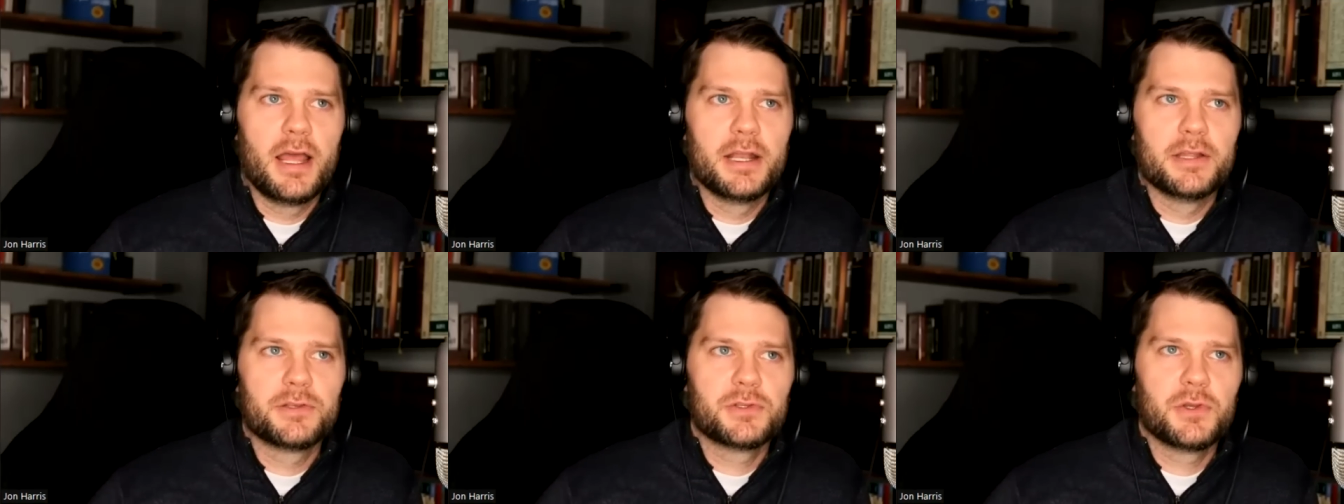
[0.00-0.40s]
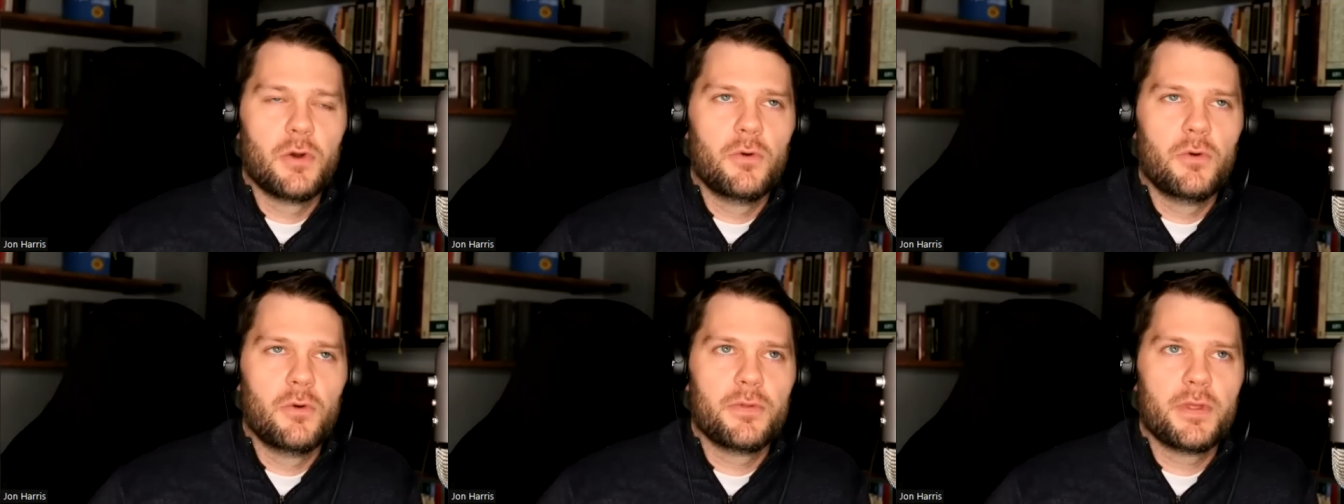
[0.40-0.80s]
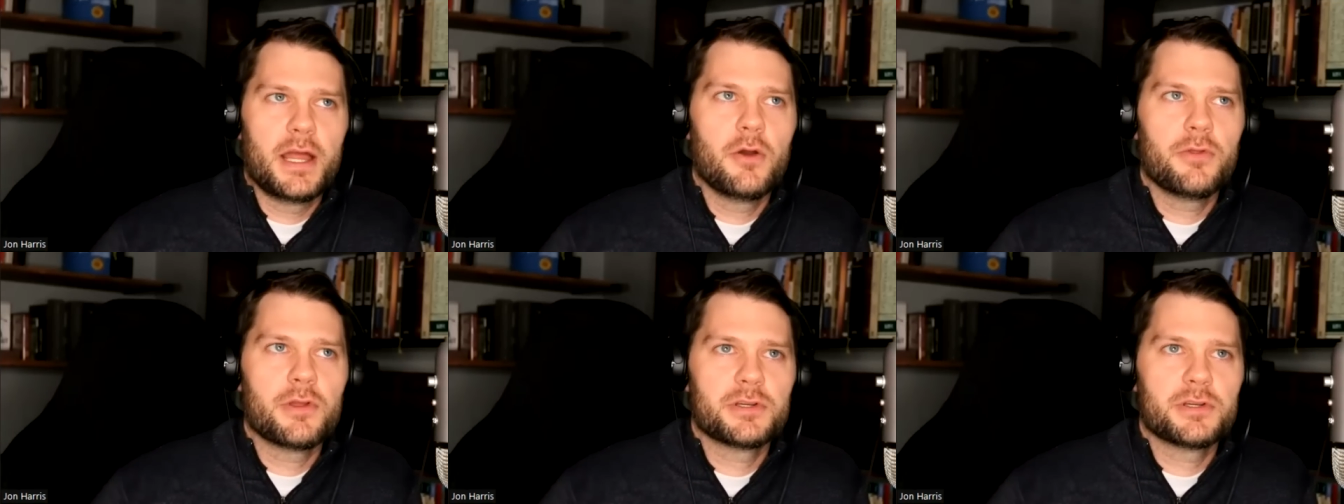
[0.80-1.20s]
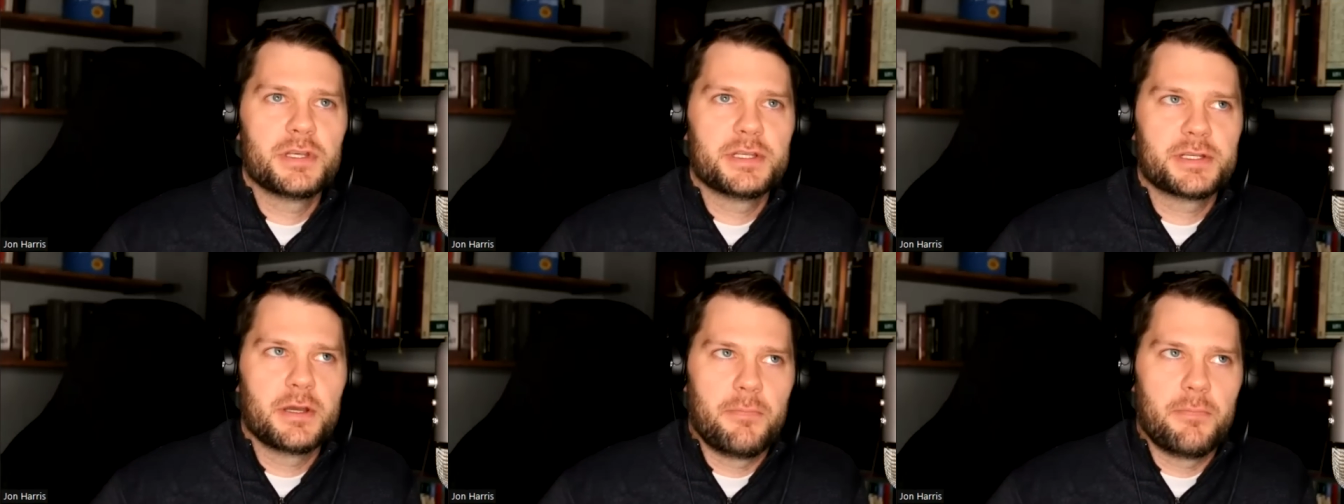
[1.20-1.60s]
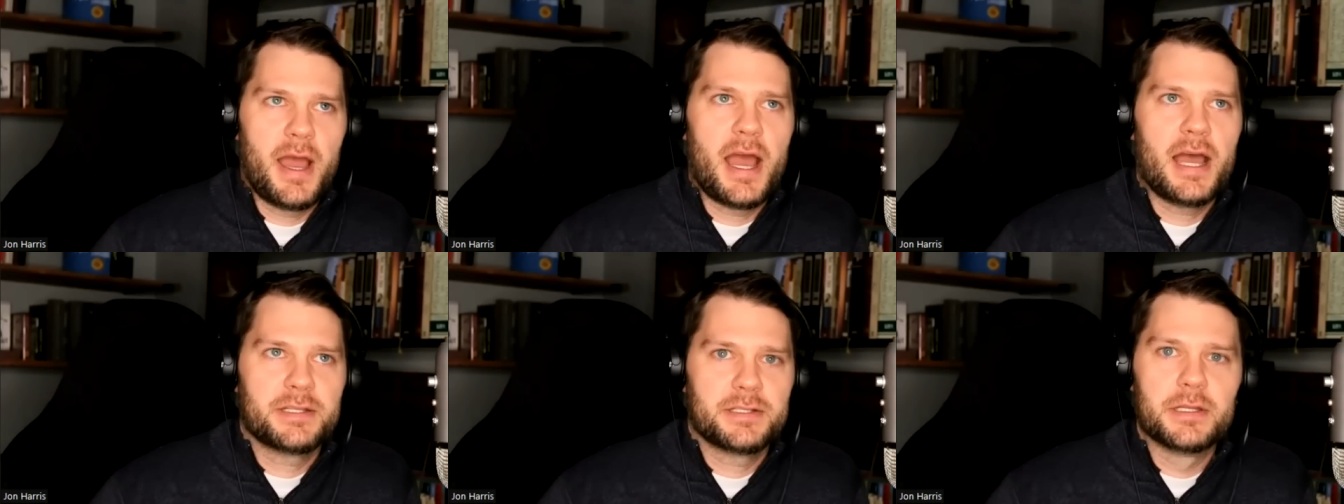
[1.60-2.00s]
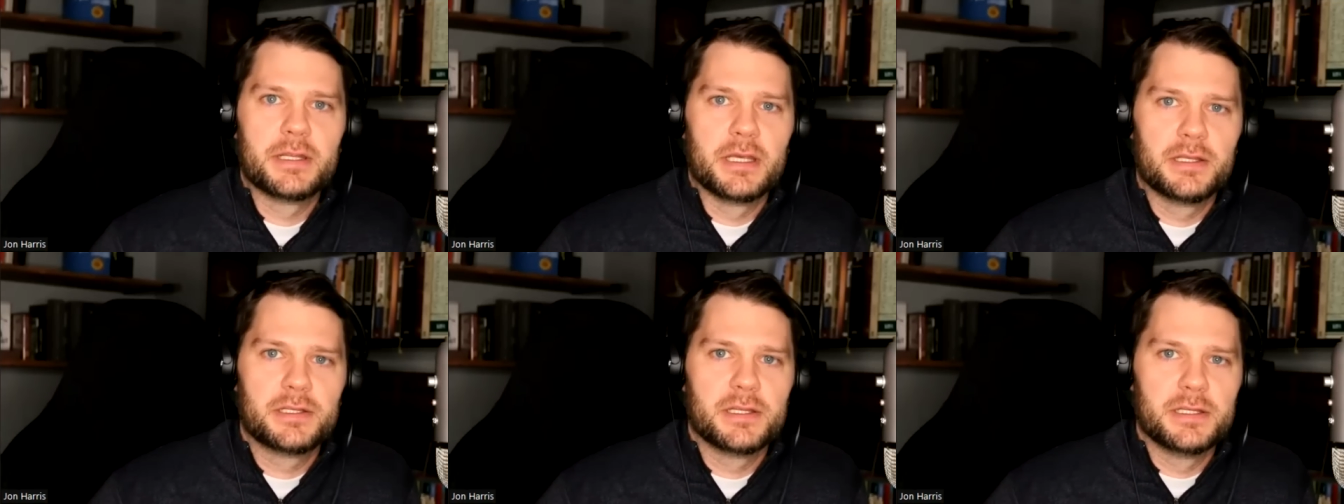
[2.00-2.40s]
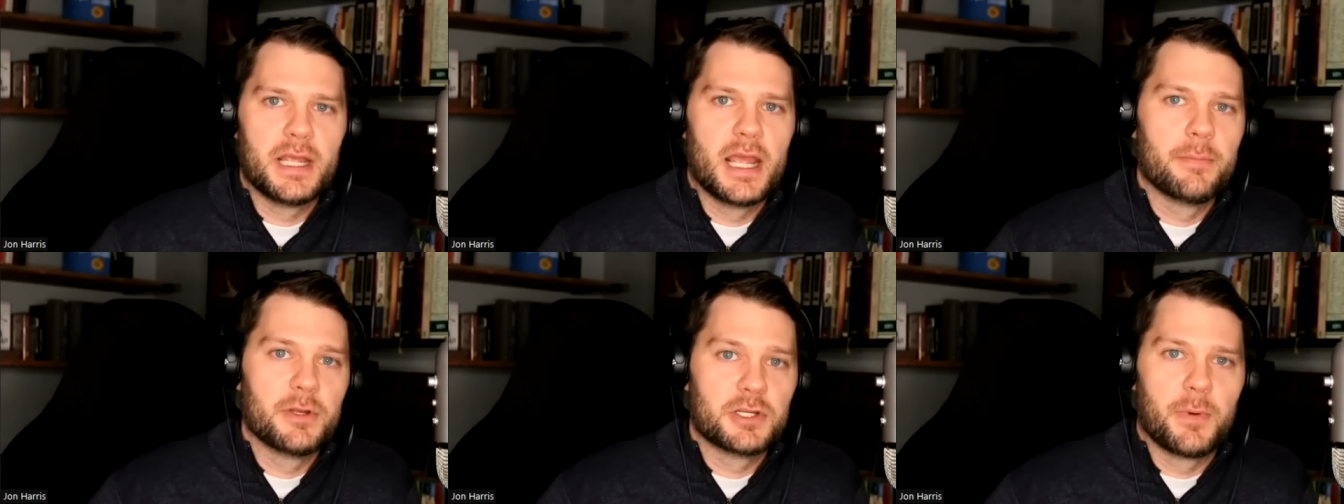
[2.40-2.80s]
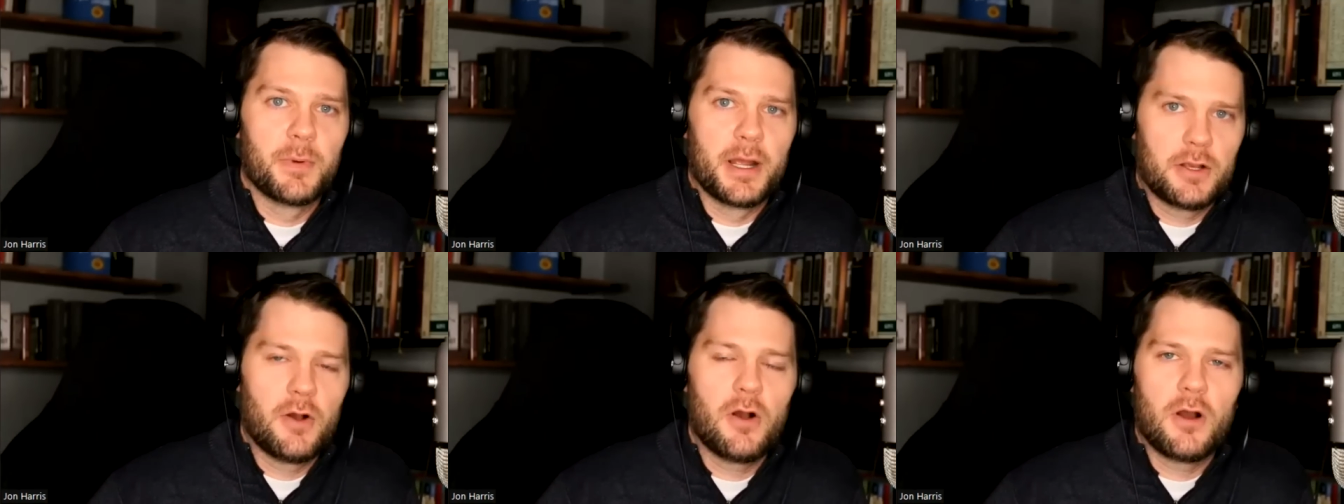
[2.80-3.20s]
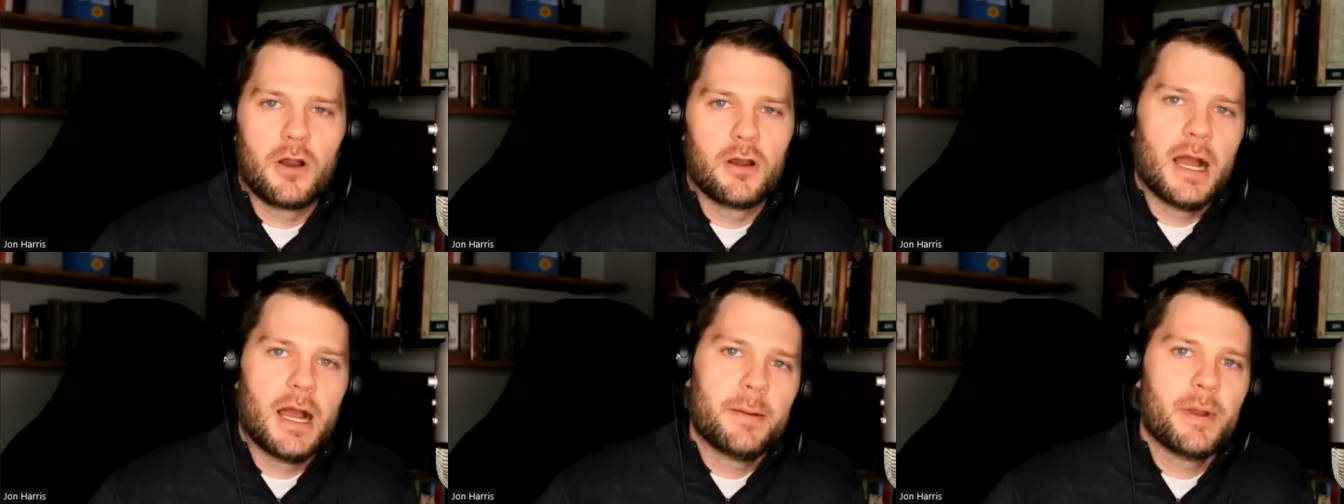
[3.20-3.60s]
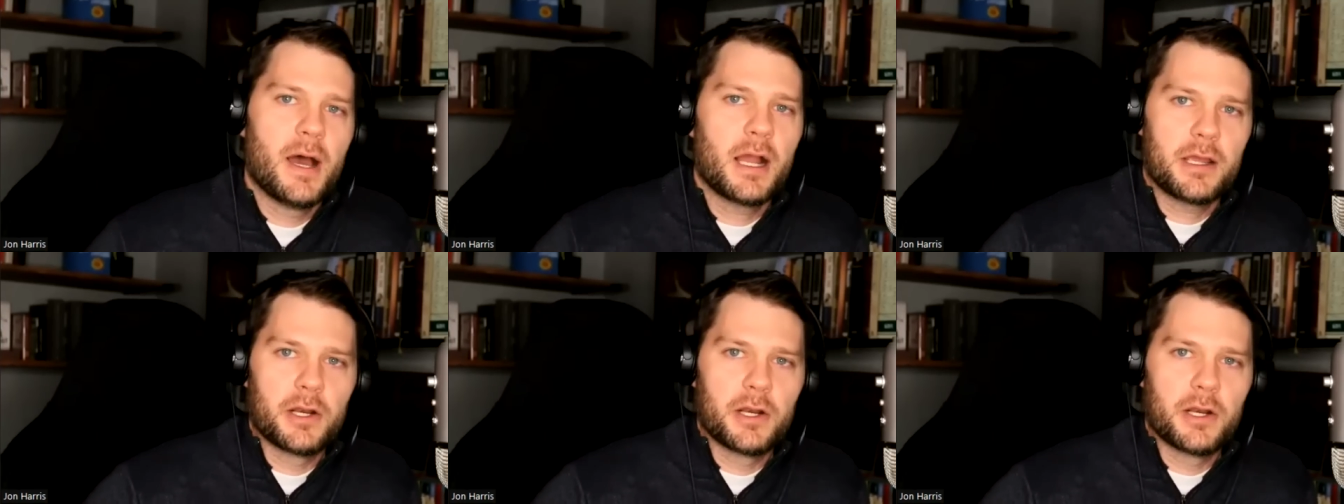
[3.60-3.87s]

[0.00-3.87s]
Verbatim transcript: And so I know there's this capacity to damage my car. I'm not going to